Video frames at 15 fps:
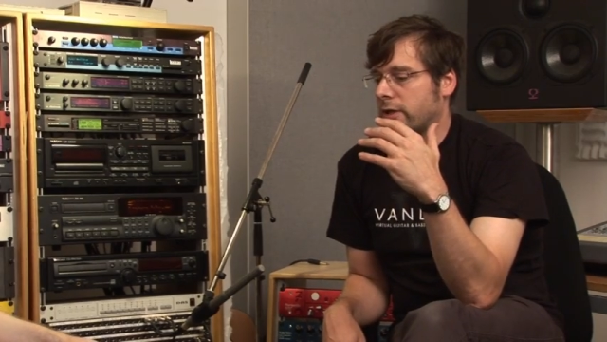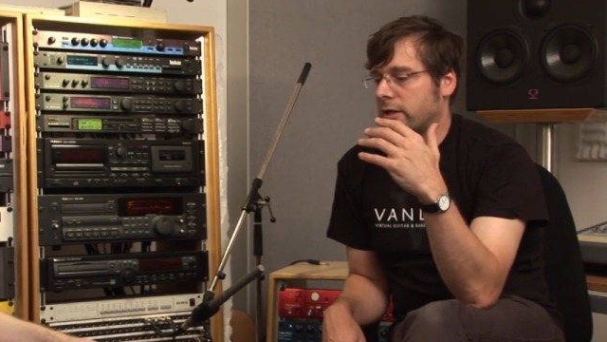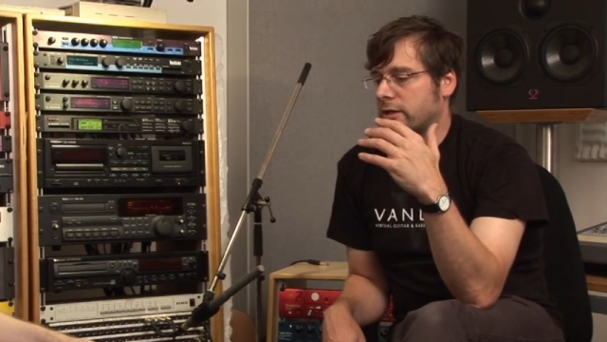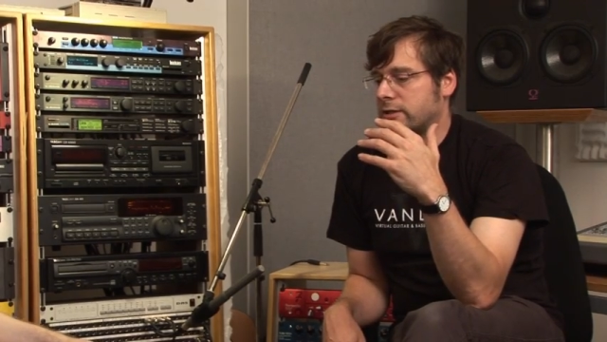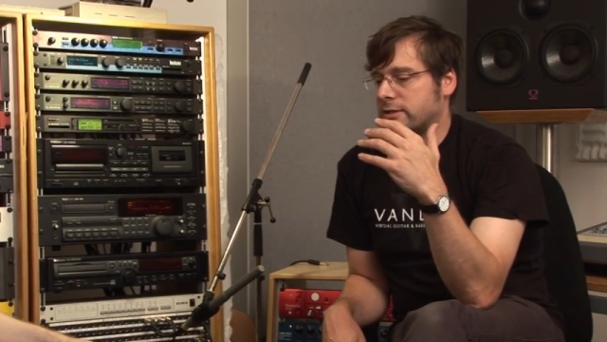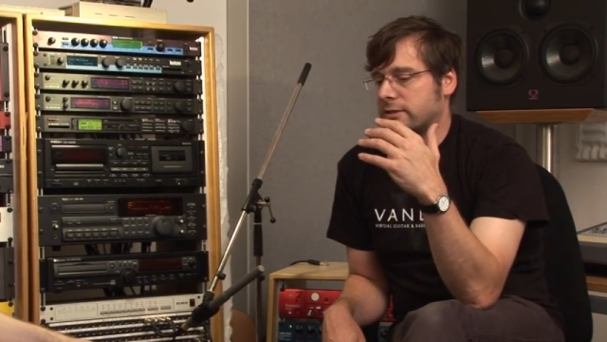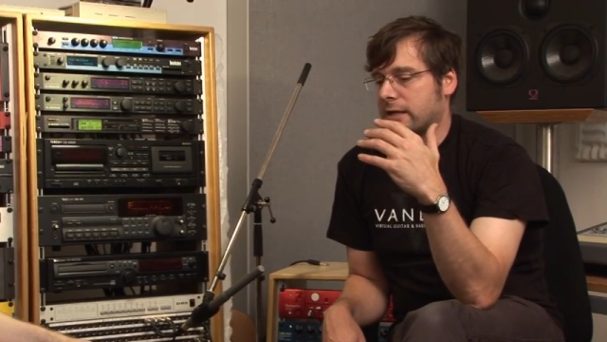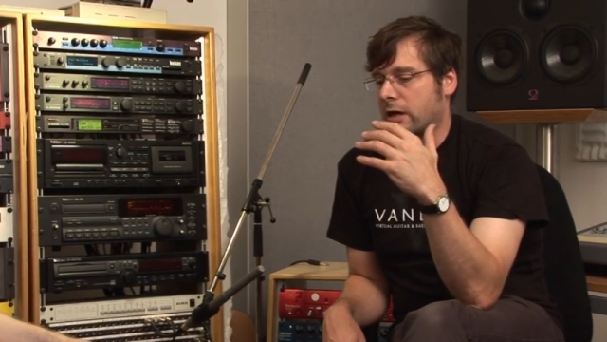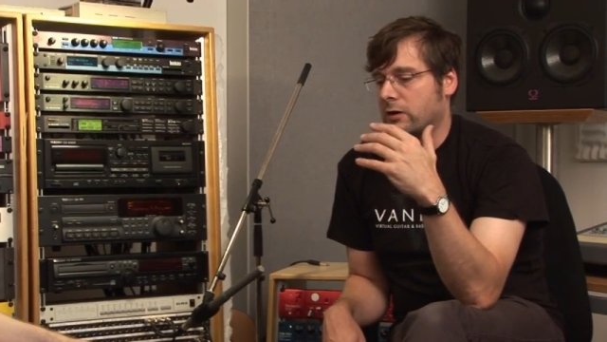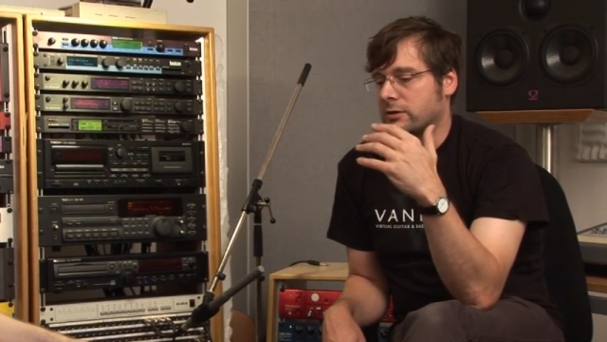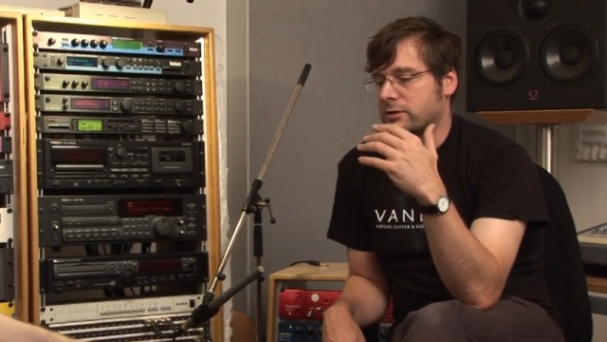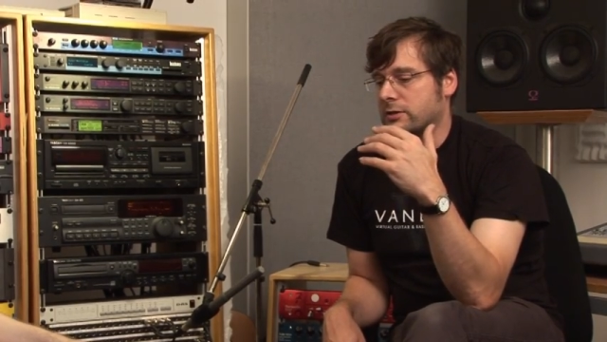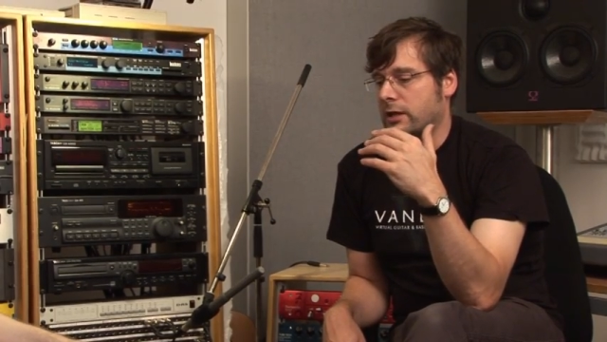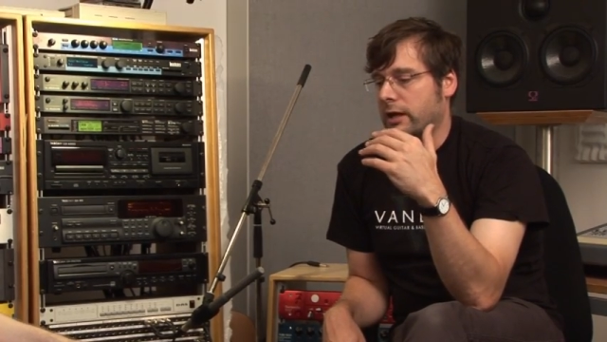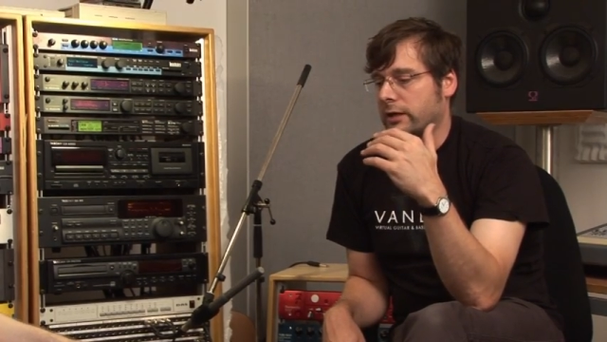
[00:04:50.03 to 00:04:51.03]
it
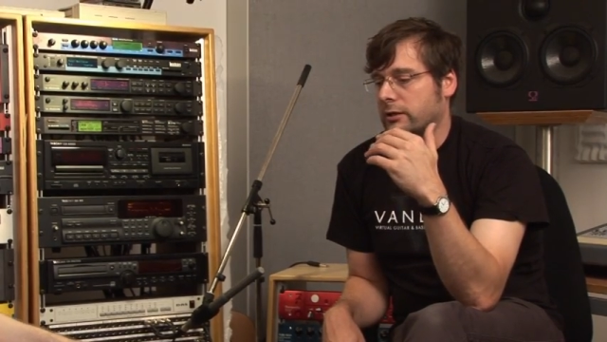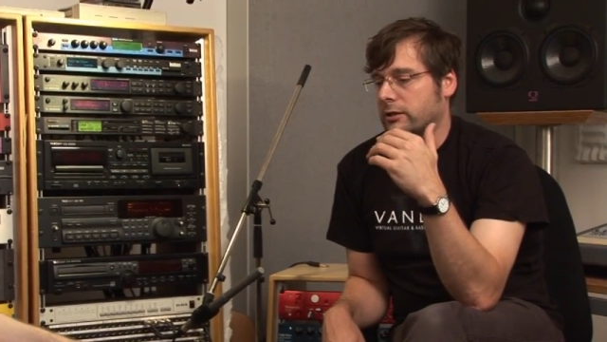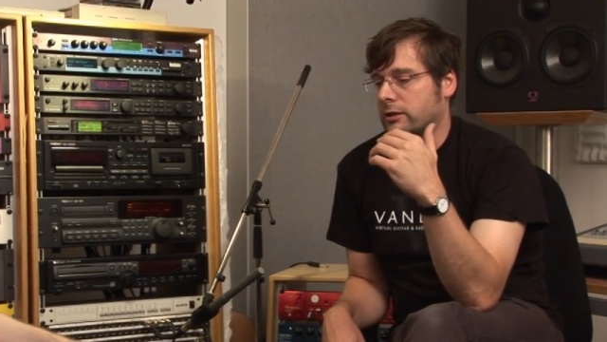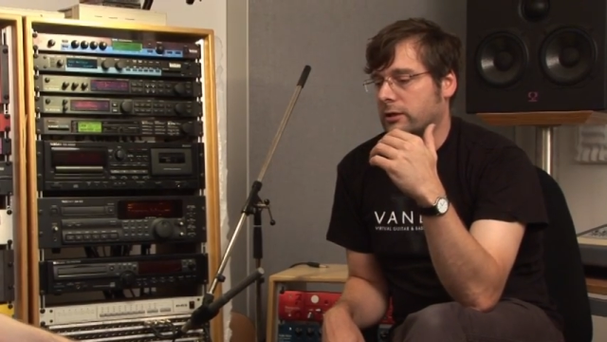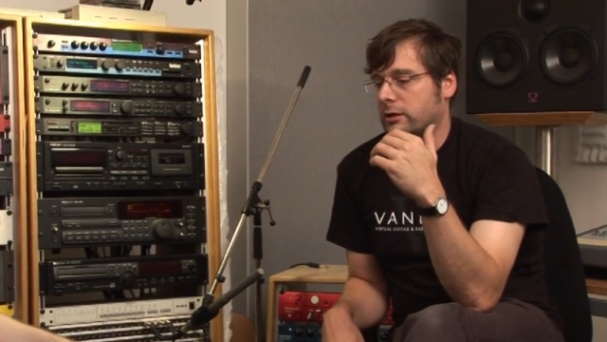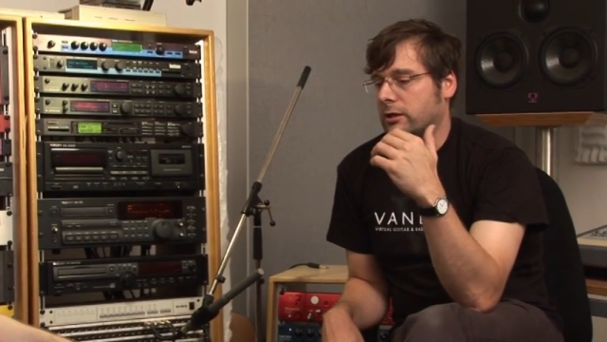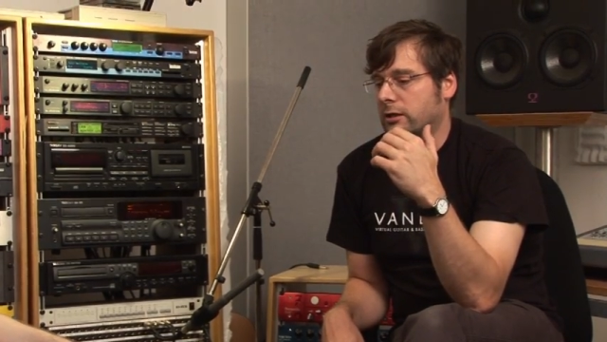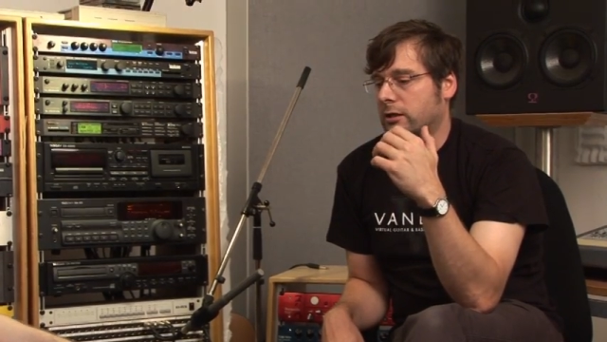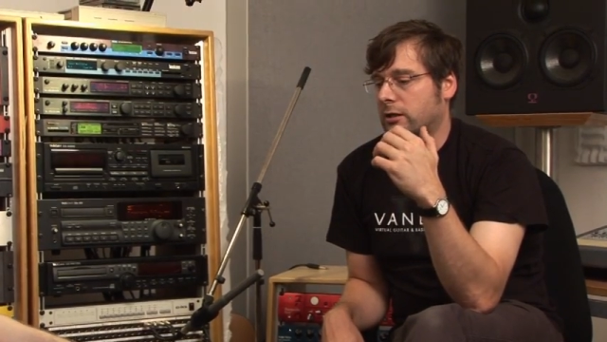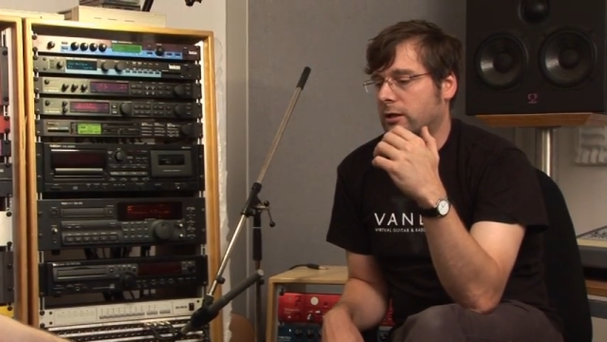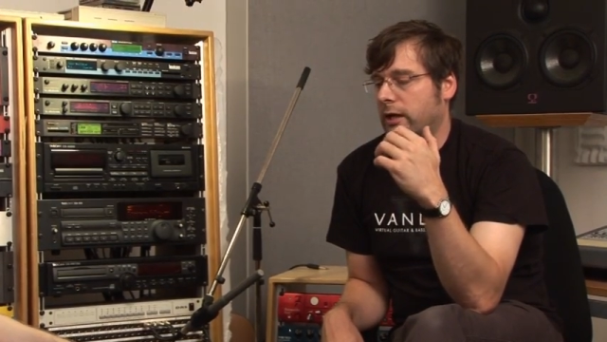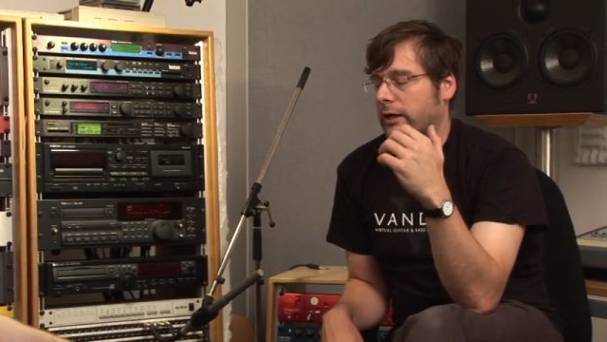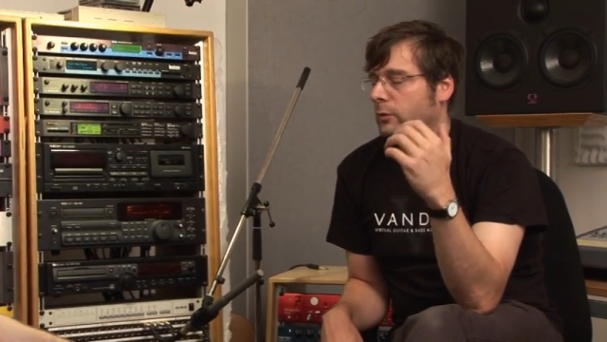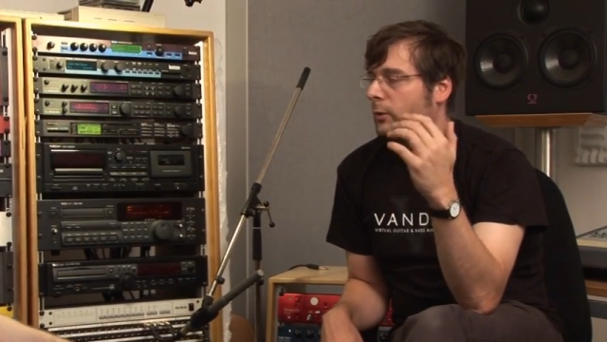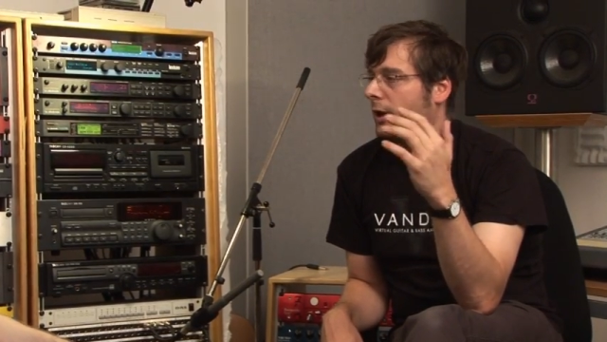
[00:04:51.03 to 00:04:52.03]
sounds like
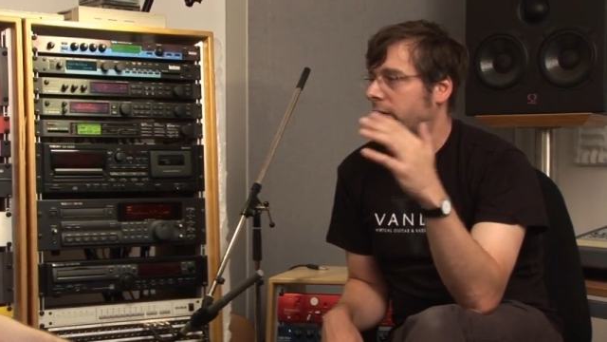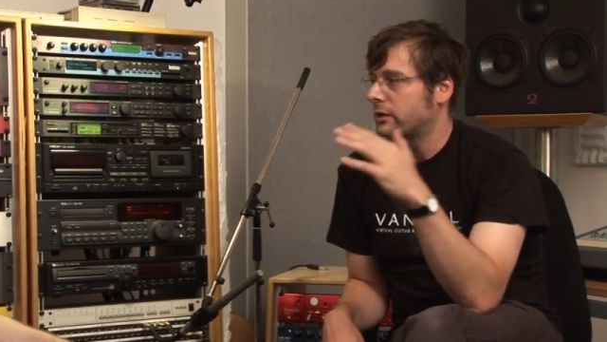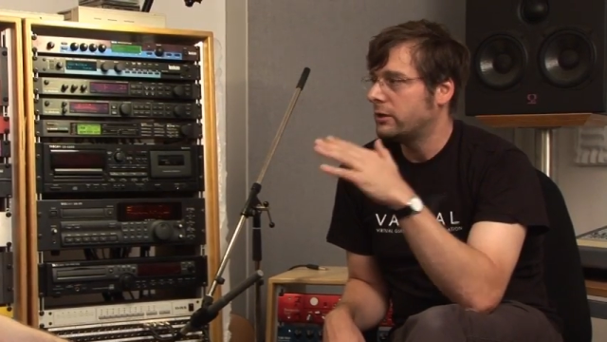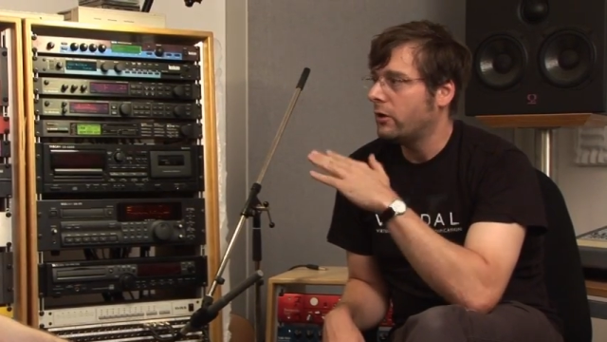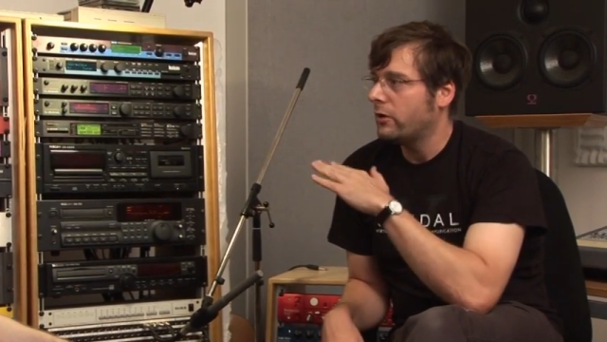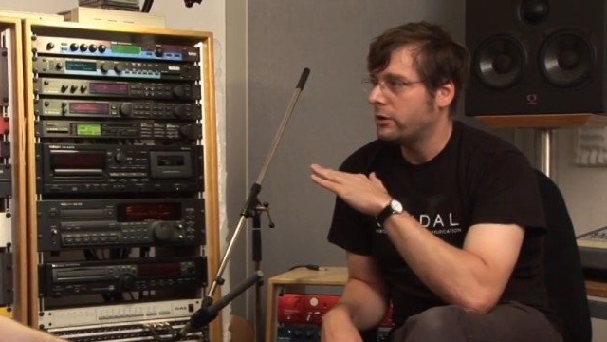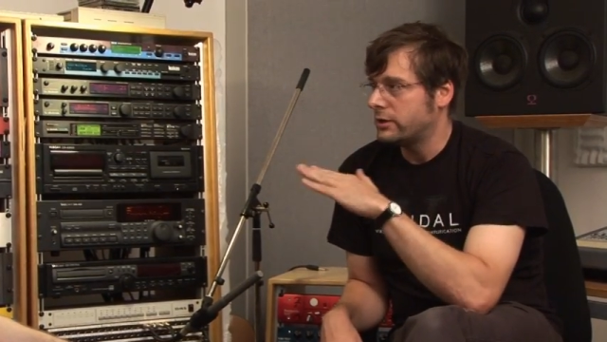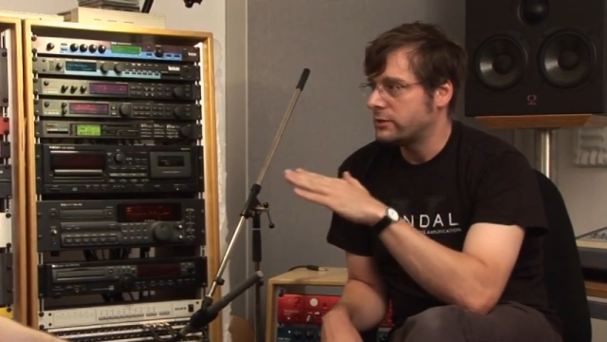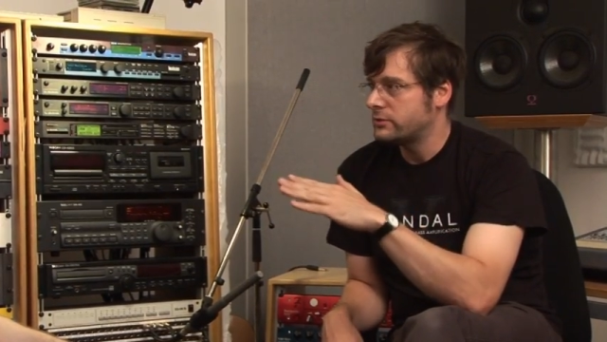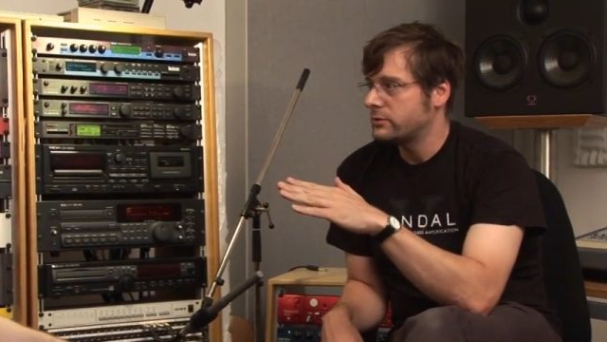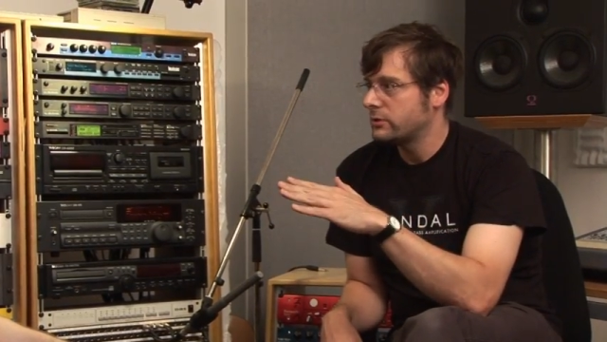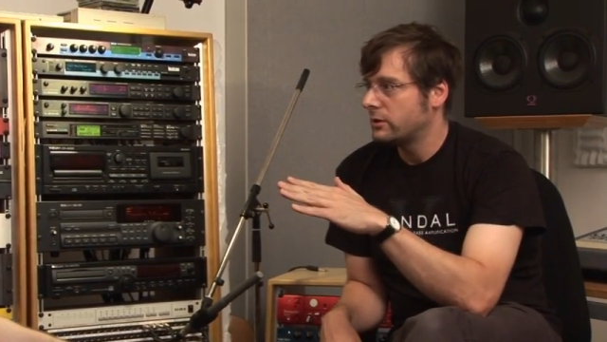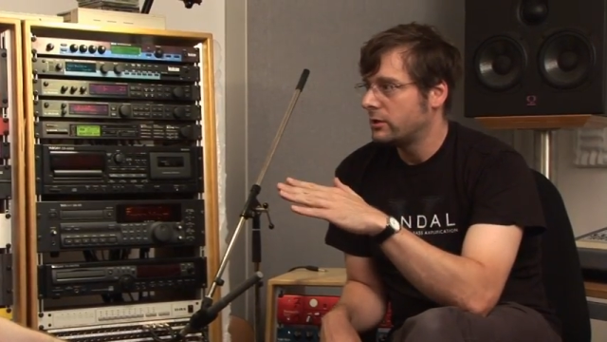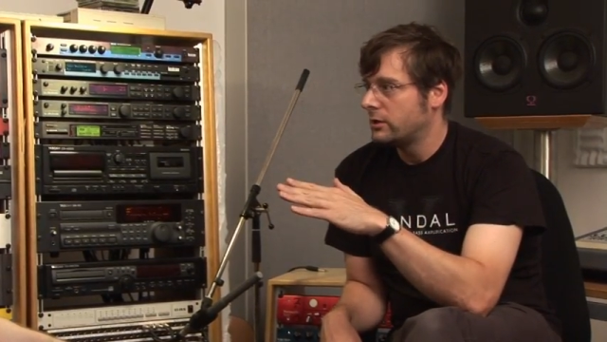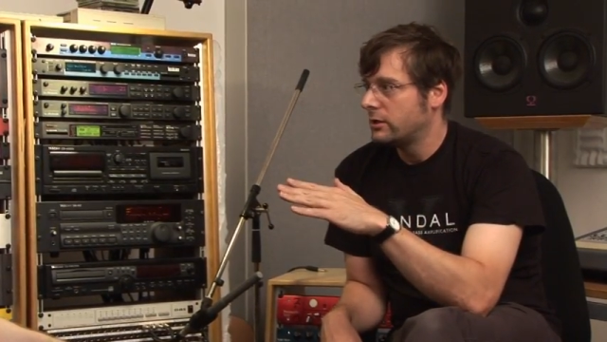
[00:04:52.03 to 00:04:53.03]
white noise.